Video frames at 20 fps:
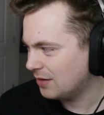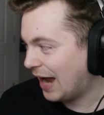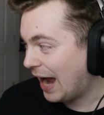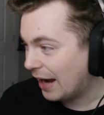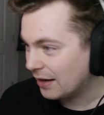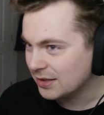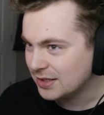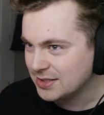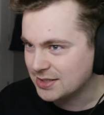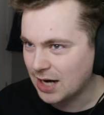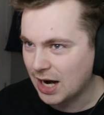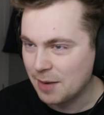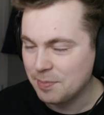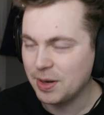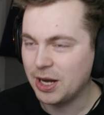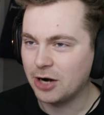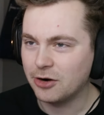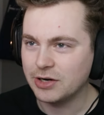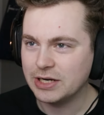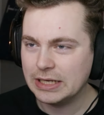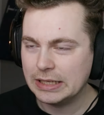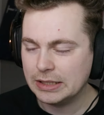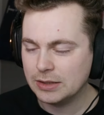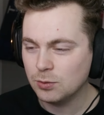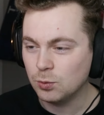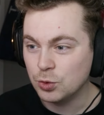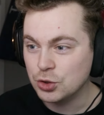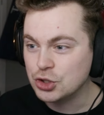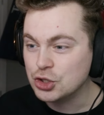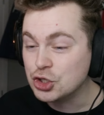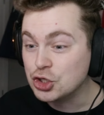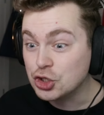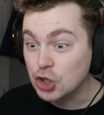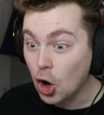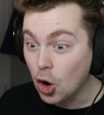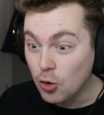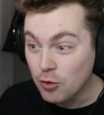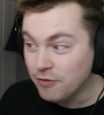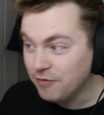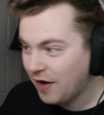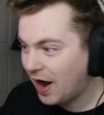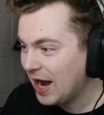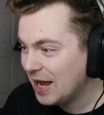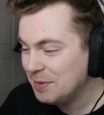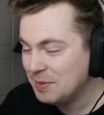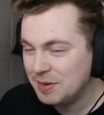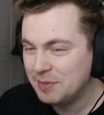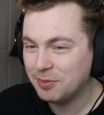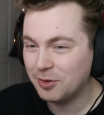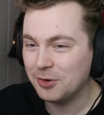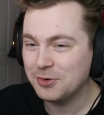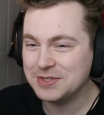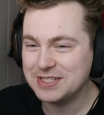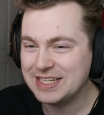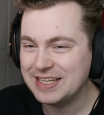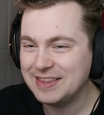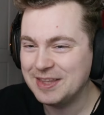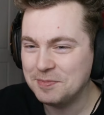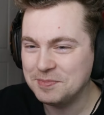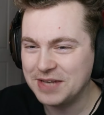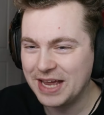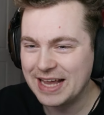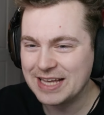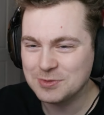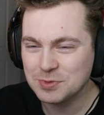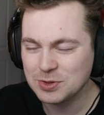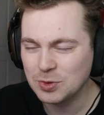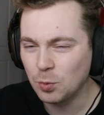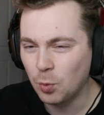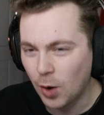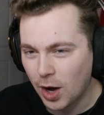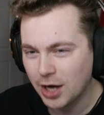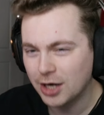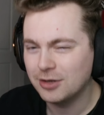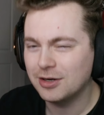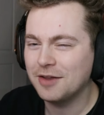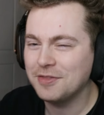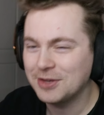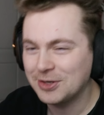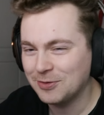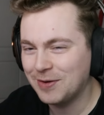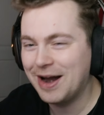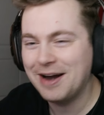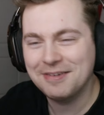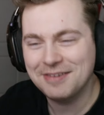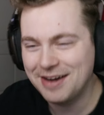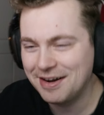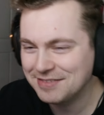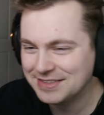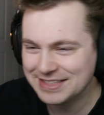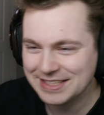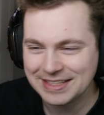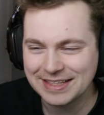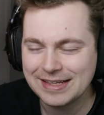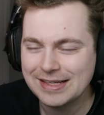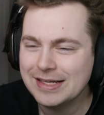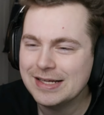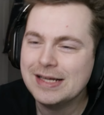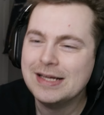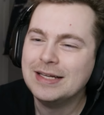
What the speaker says: alley type area was so vibey, bro, seeing them dance with the water on the ground and everything.